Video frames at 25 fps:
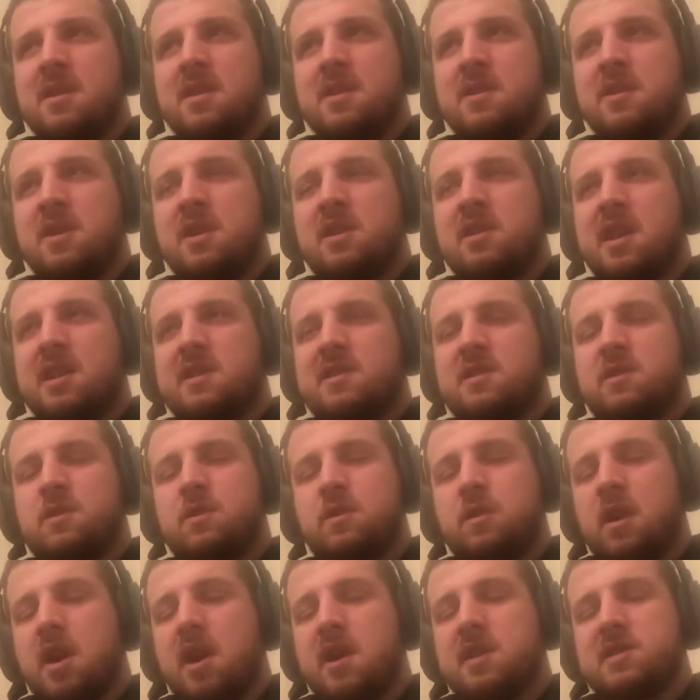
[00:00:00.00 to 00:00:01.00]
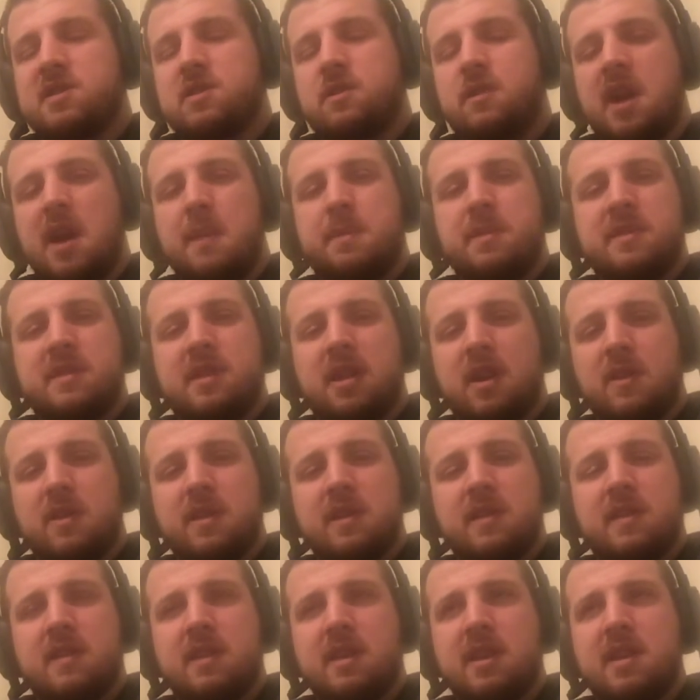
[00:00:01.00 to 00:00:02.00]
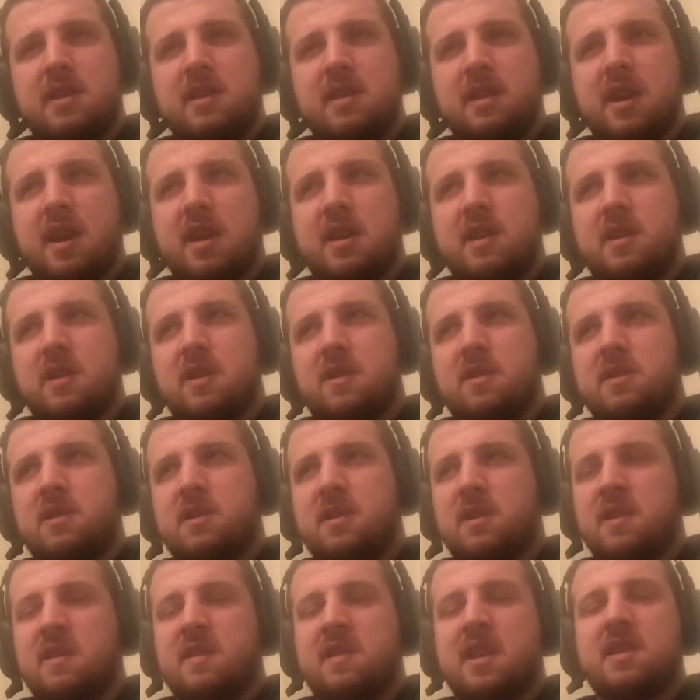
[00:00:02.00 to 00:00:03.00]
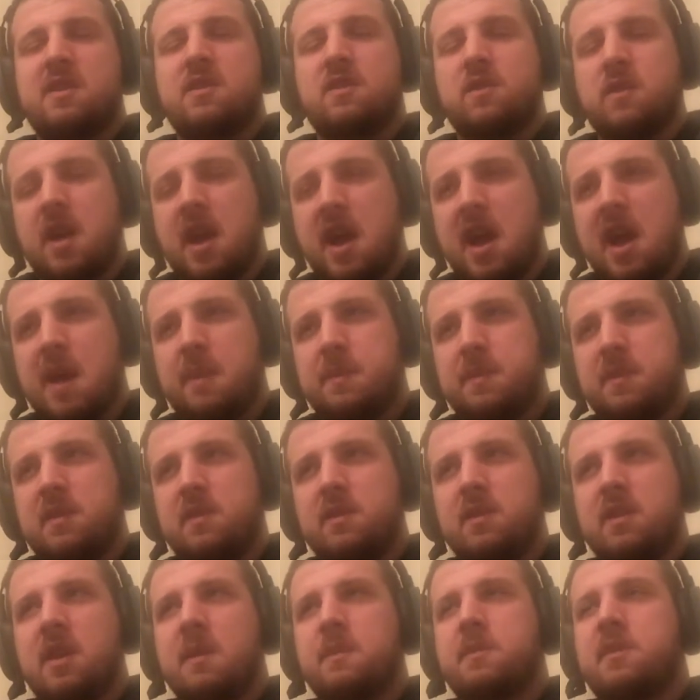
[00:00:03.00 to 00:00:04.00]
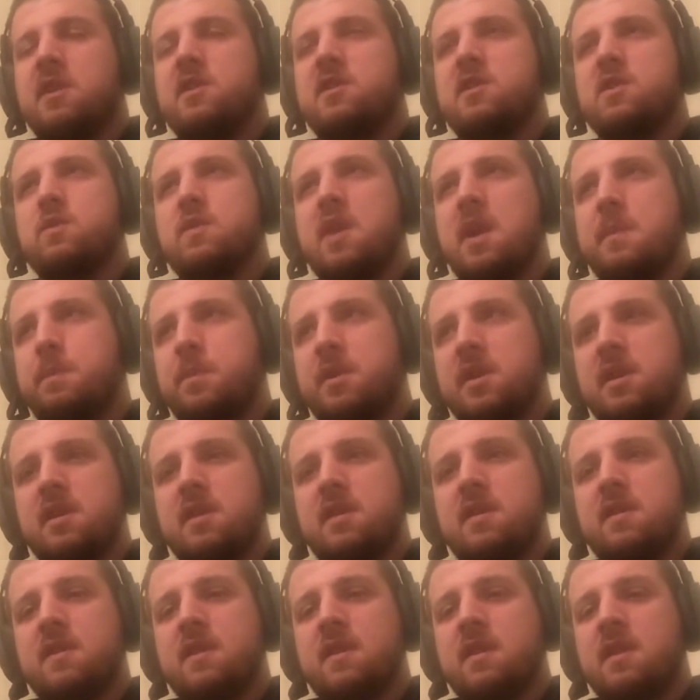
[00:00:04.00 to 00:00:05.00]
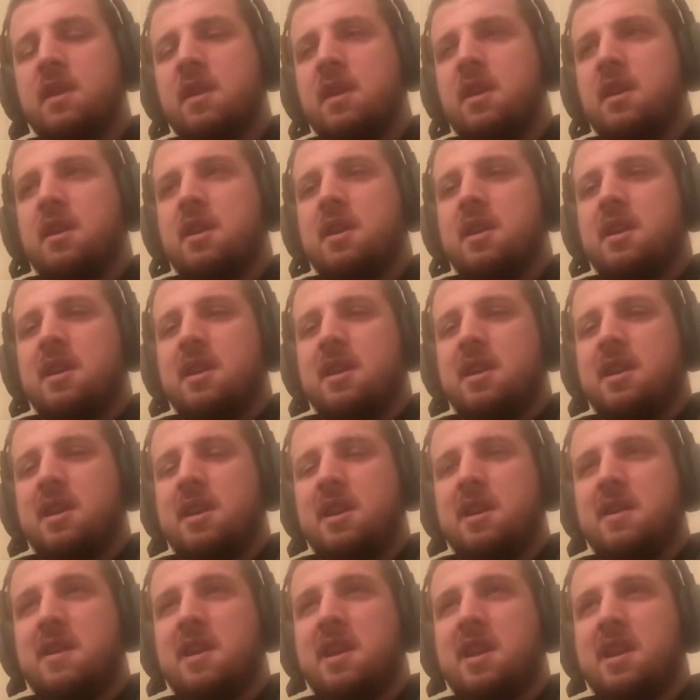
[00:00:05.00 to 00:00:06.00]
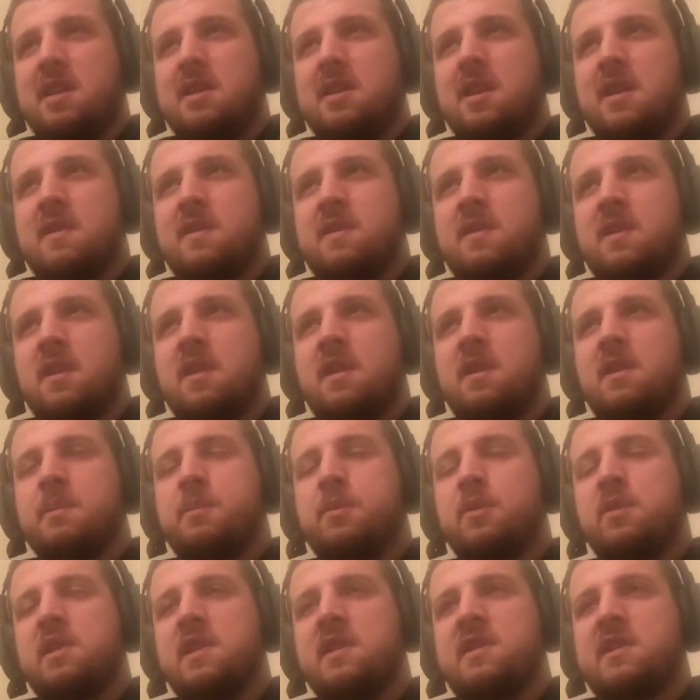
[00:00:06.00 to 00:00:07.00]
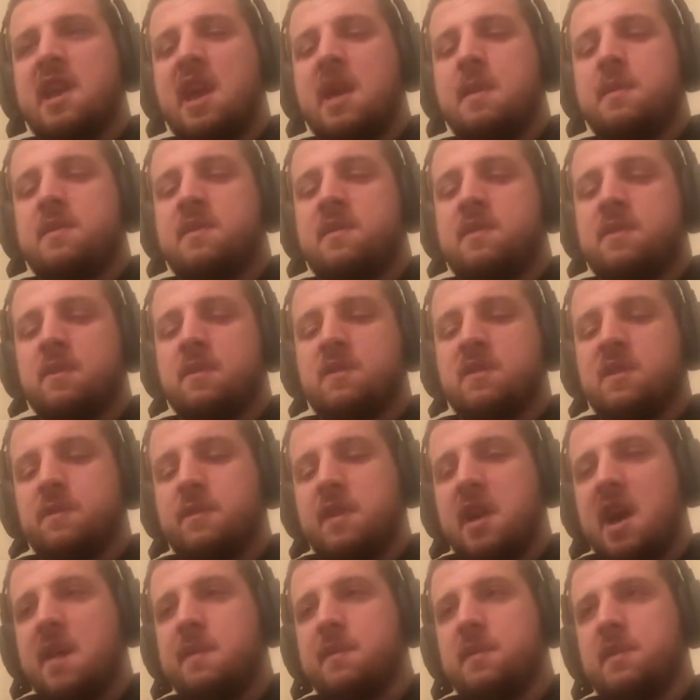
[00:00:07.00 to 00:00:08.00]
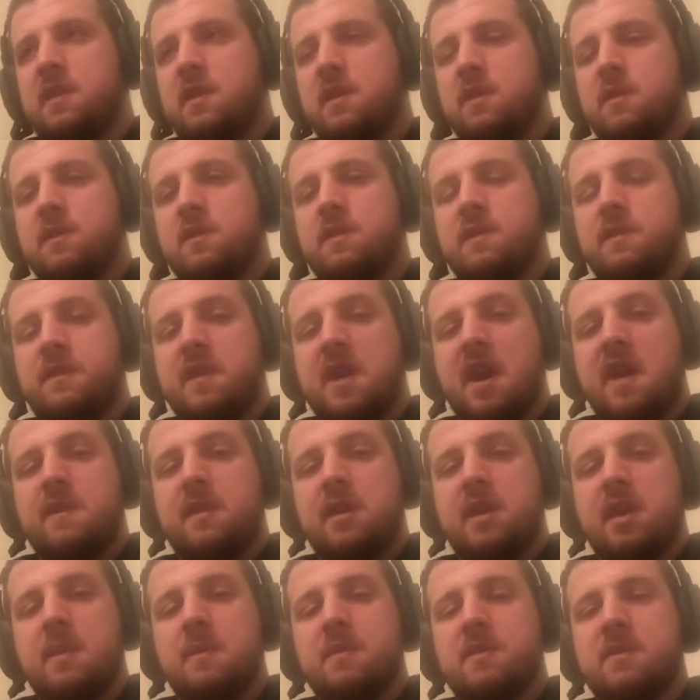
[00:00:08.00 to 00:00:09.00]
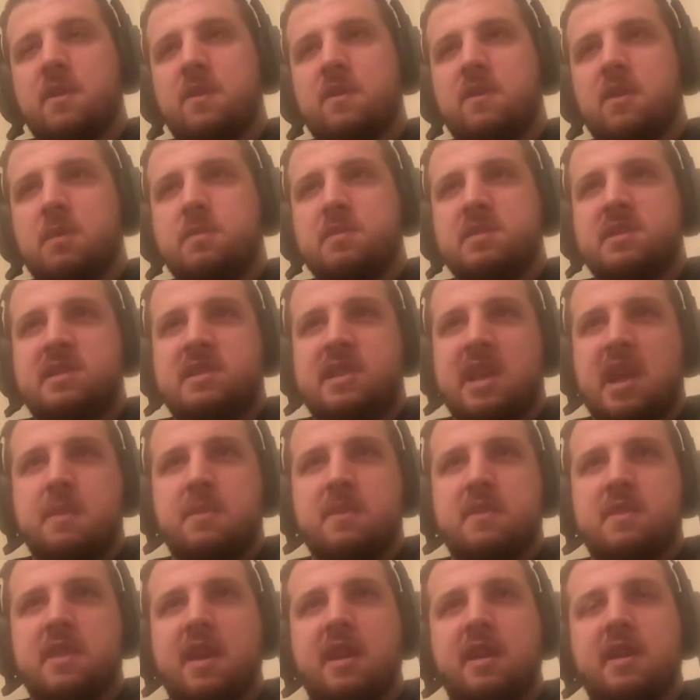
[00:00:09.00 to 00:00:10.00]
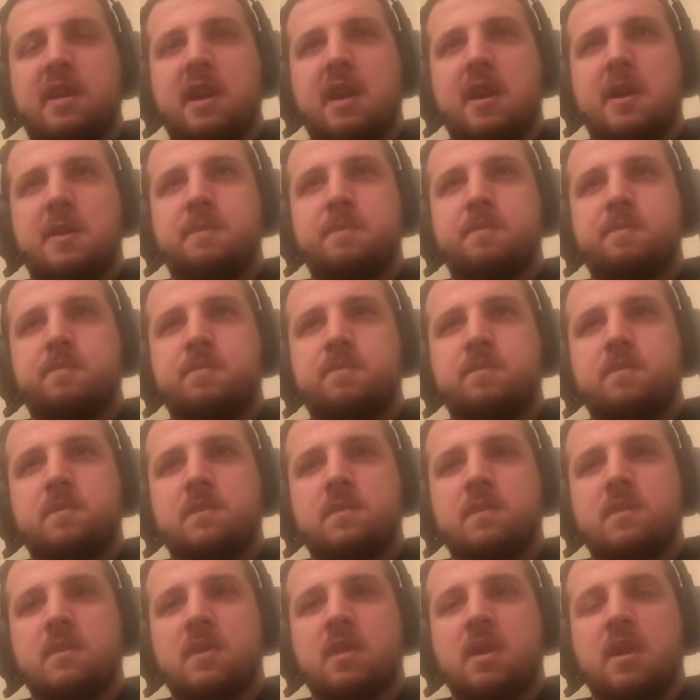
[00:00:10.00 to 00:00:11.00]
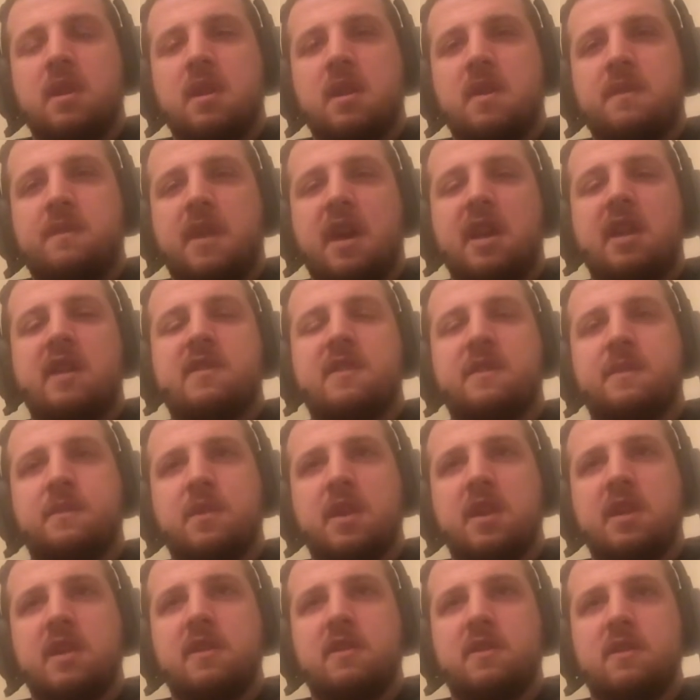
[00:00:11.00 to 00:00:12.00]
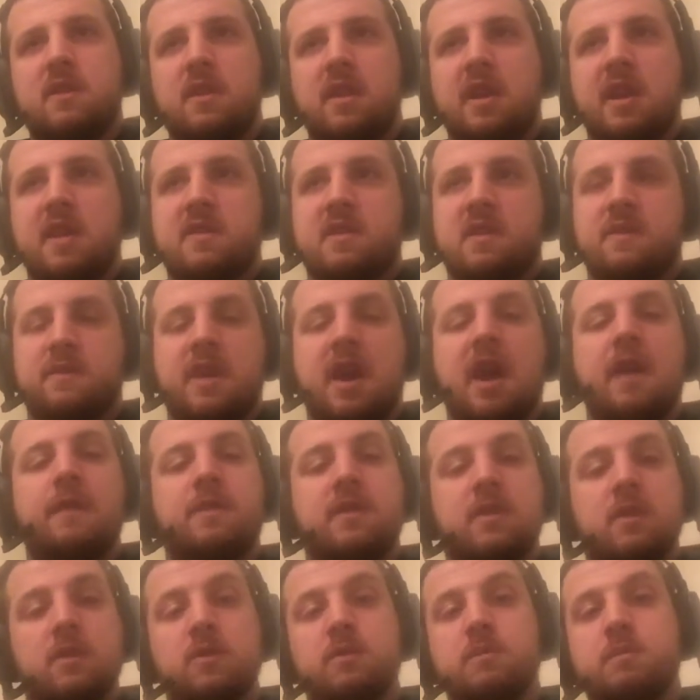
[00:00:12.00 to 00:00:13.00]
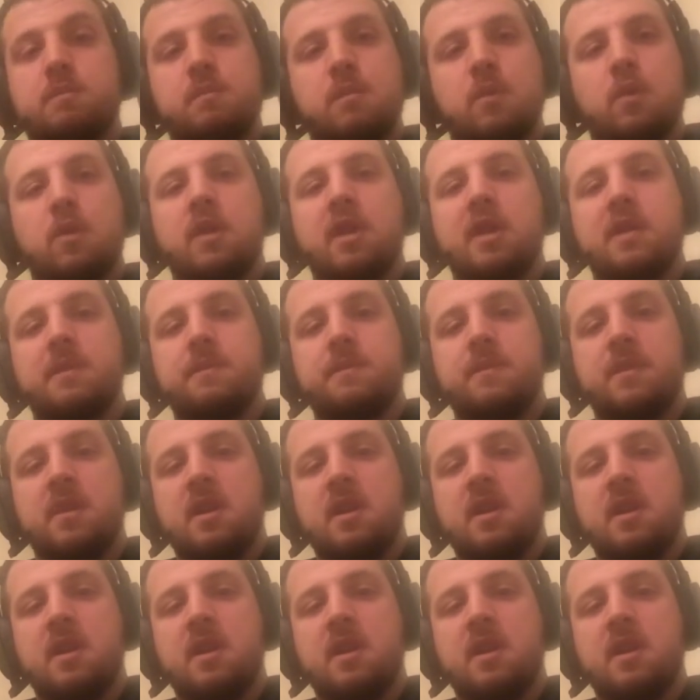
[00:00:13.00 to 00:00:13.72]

you collect scrap as currency, and you got you can set traps, and you can upgrade your weapons. And the point of this game is to survive until 5 a.m. So it's almost the same as like Five Nights at Freddy's. You got to survive till morning.